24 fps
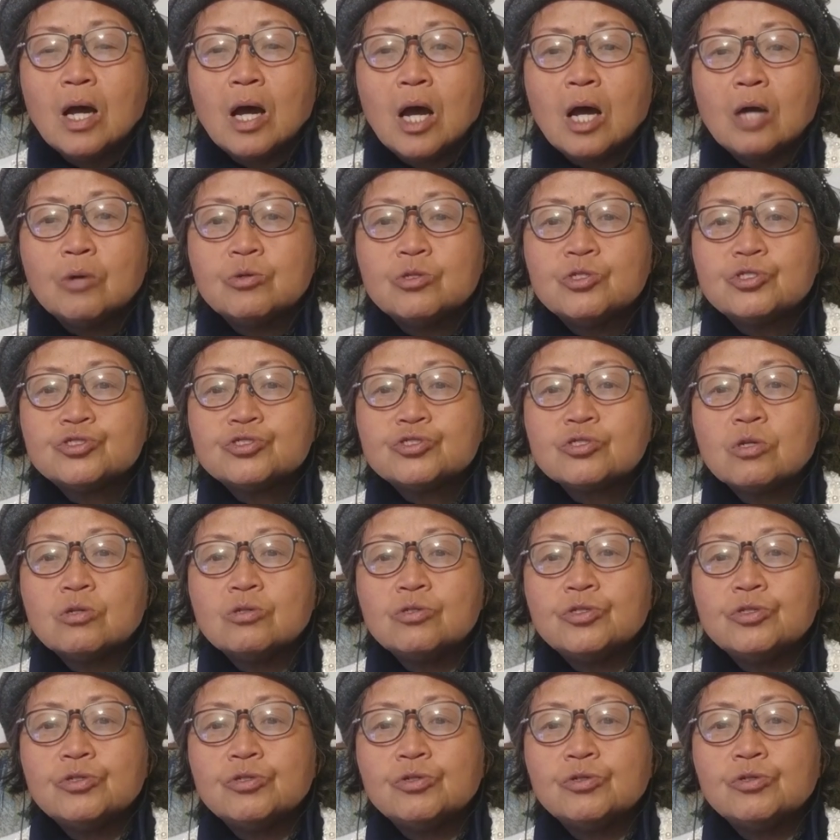I will
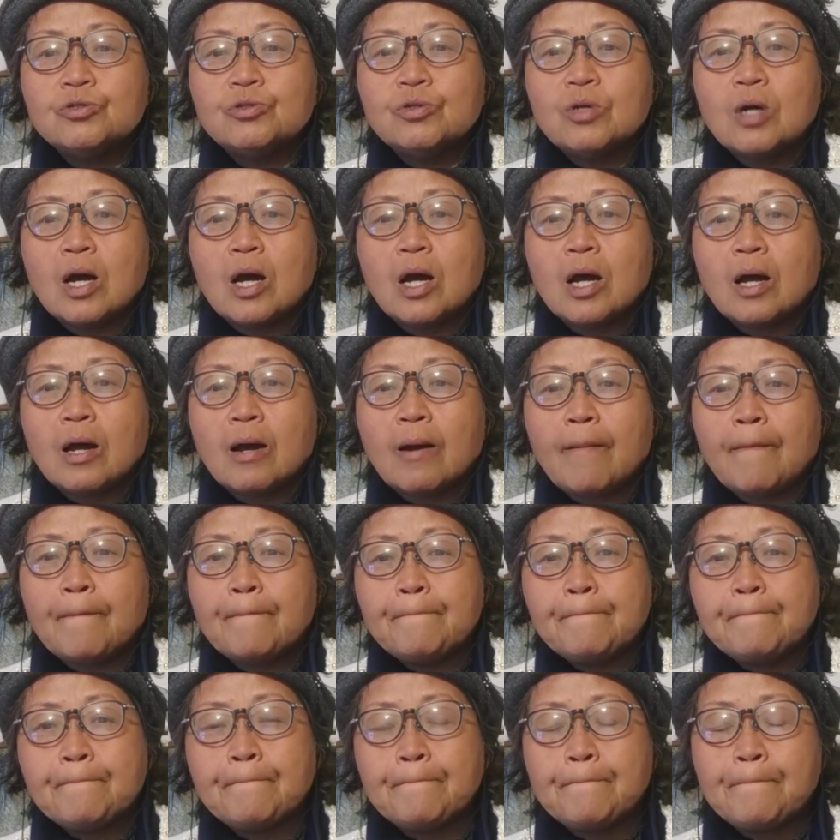show you
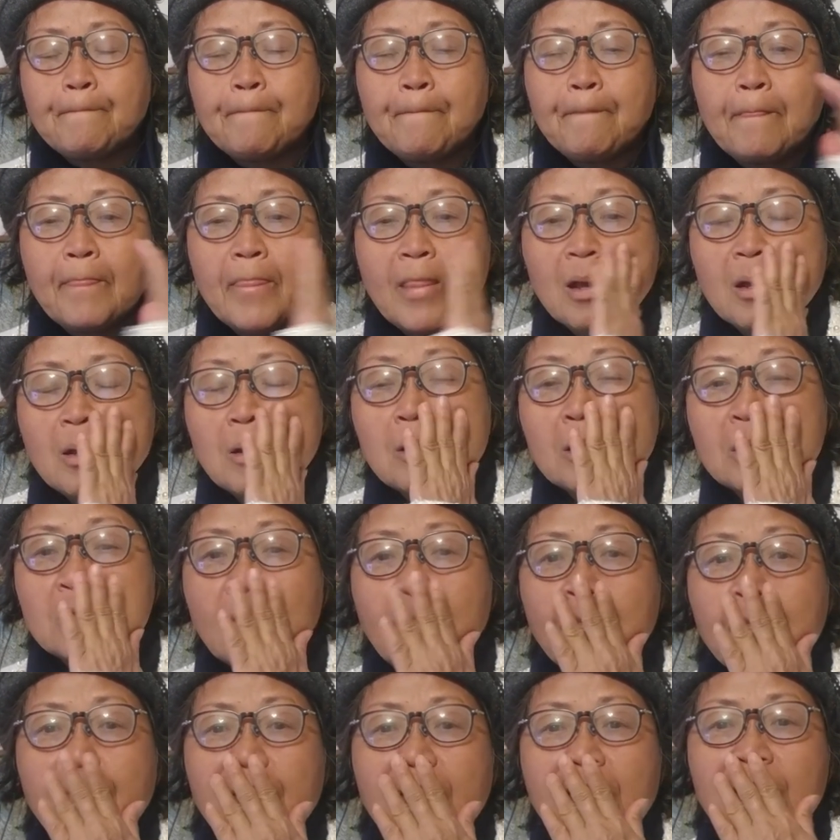
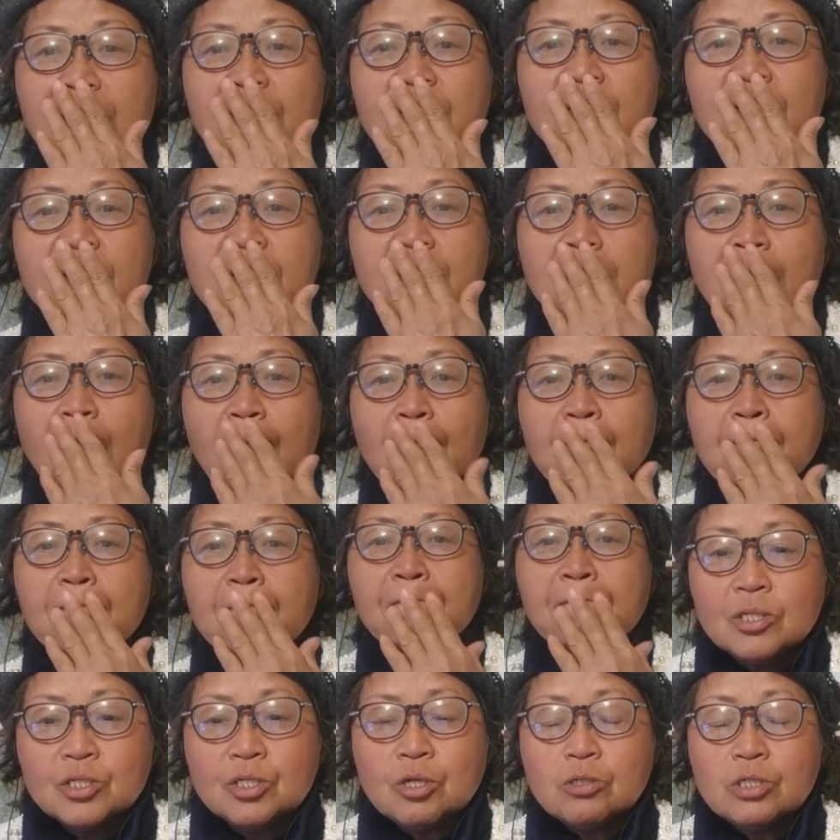some pictures.
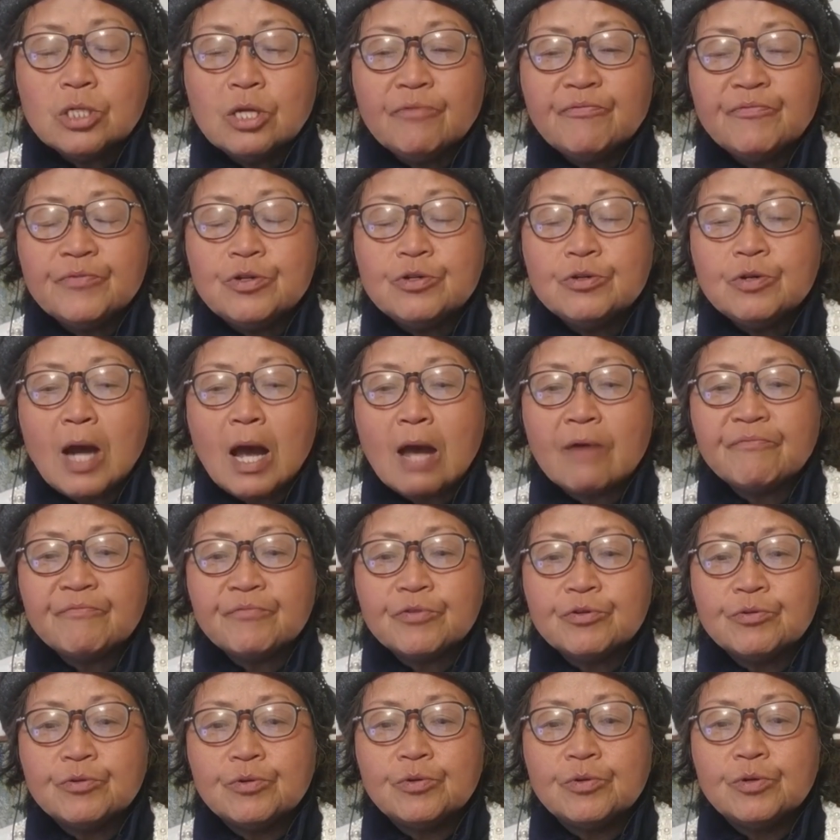So if you have
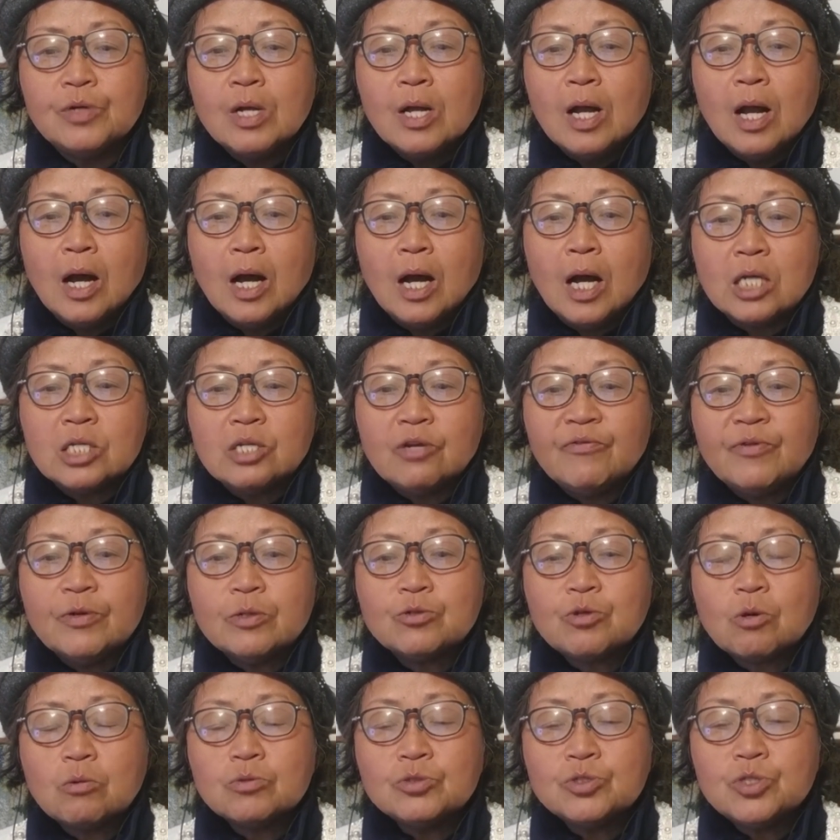to, if you
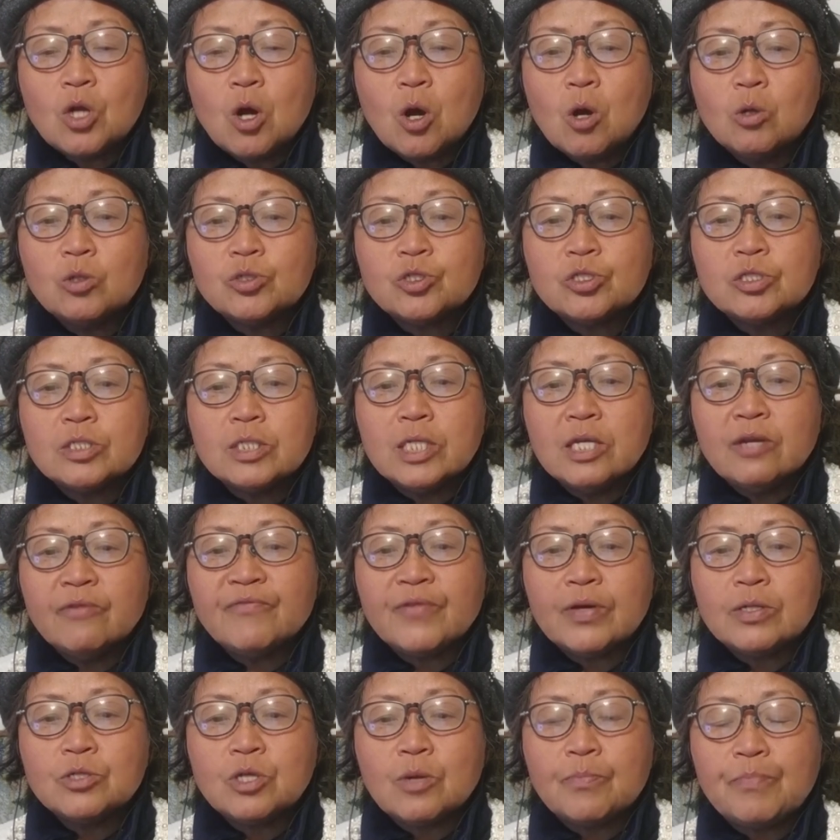don't know
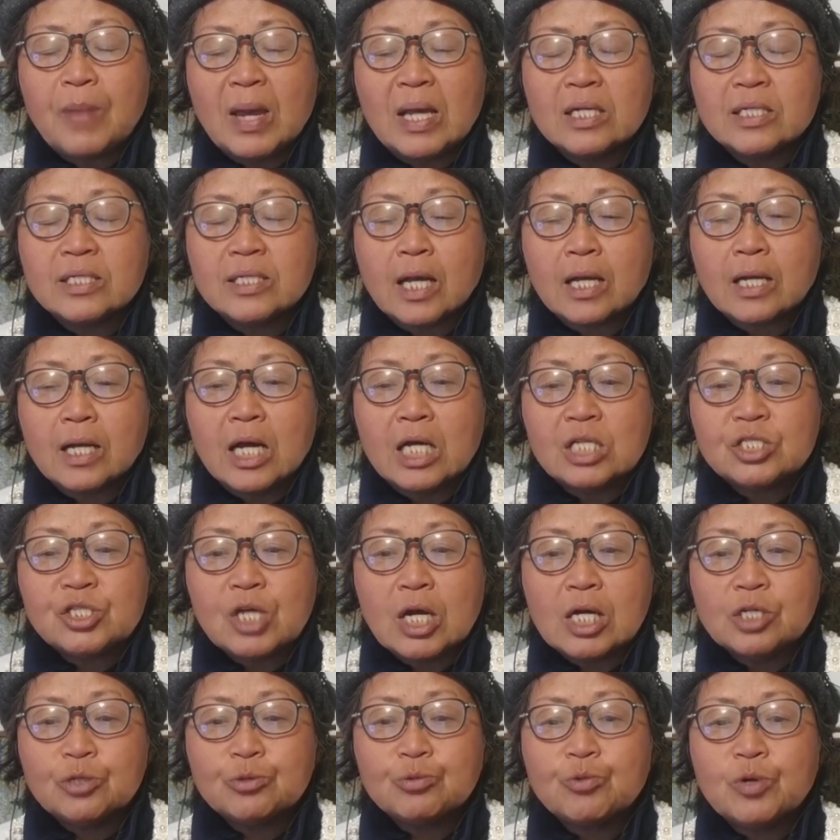even the basic
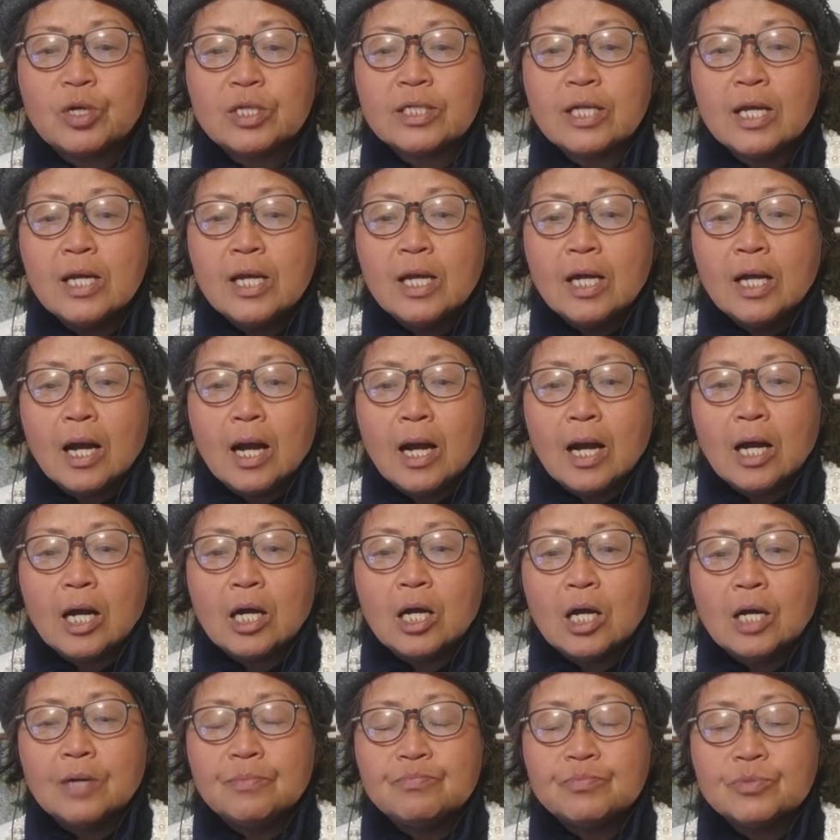Chinese words,
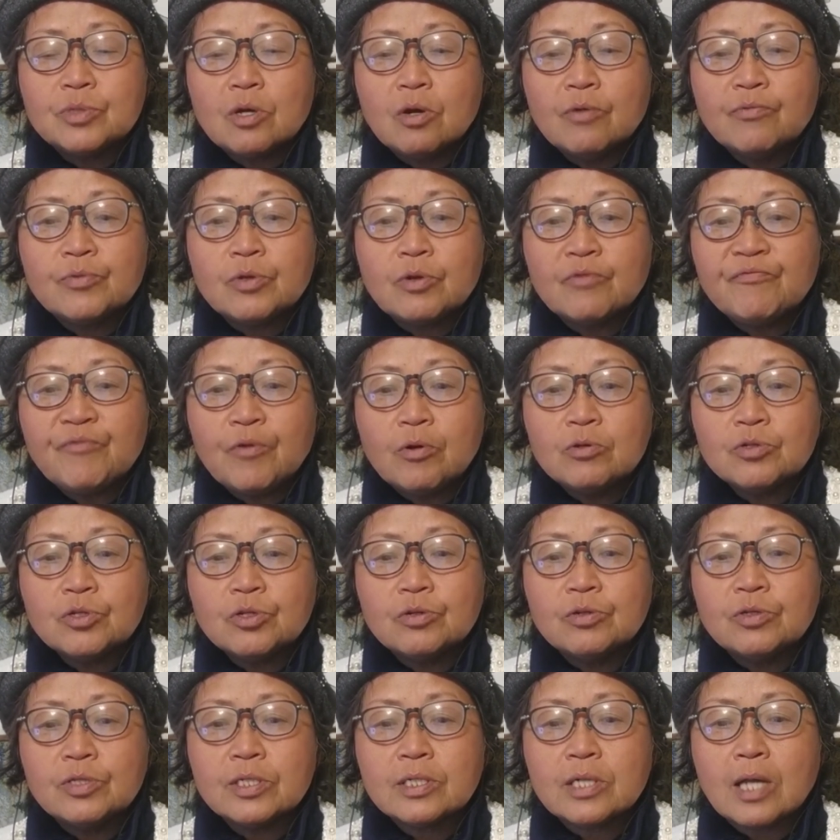the
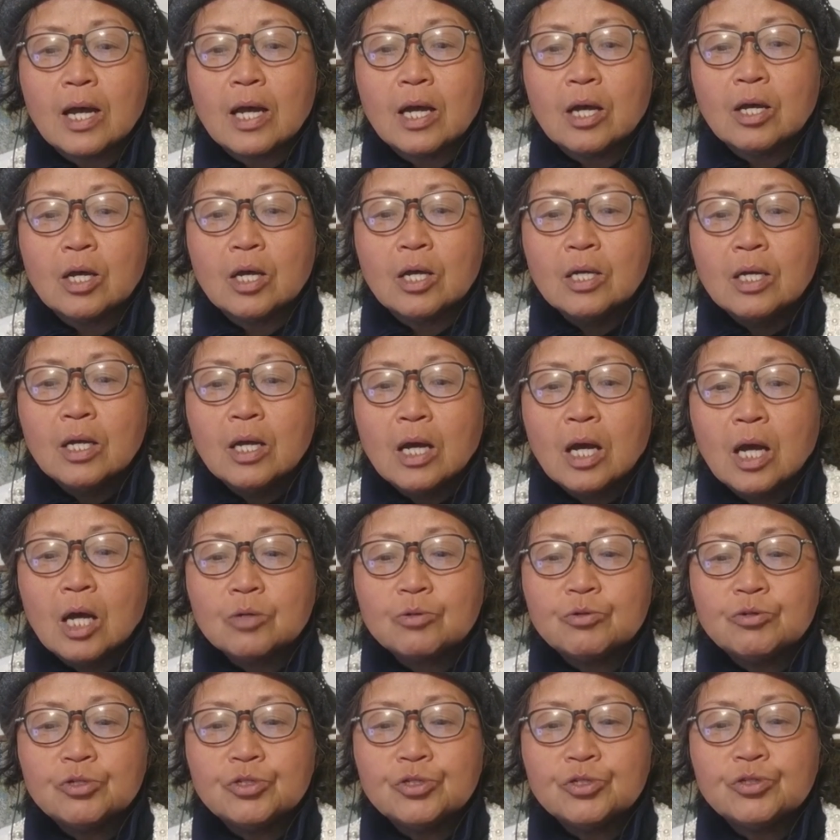photos are
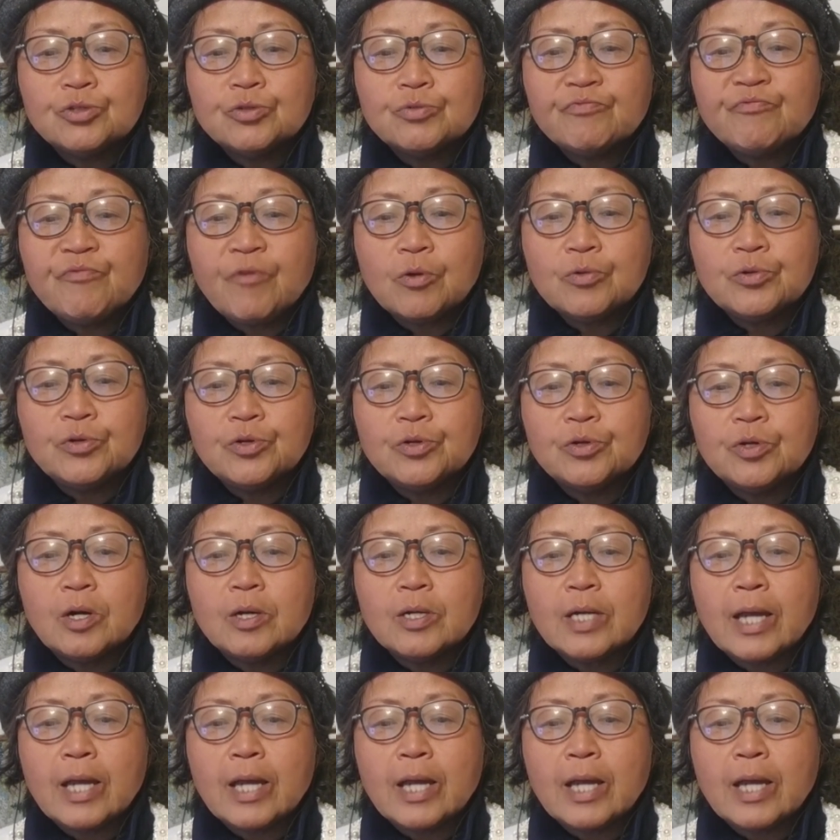good for you,